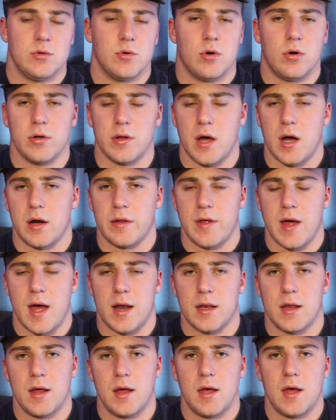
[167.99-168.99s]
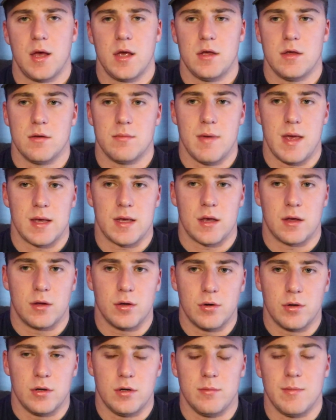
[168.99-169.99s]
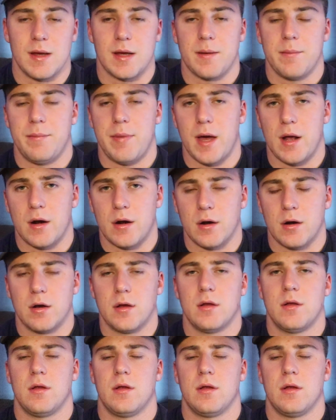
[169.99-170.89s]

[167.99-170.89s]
you hold on to that. You make it good. You make it better.